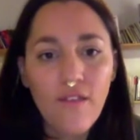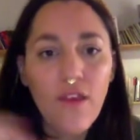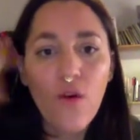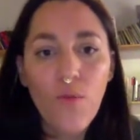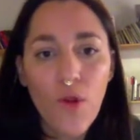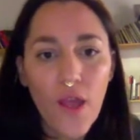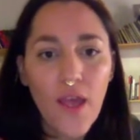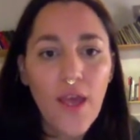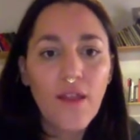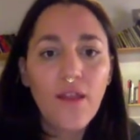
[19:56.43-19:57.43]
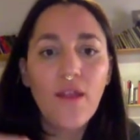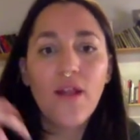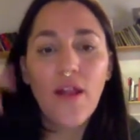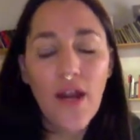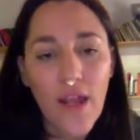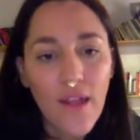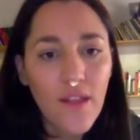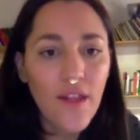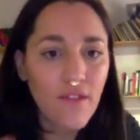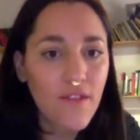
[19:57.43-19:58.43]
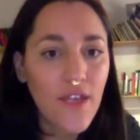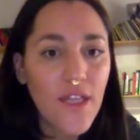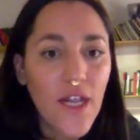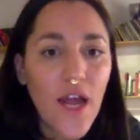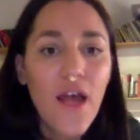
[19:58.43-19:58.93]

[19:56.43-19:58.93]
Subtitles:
communicating, narrating, etc.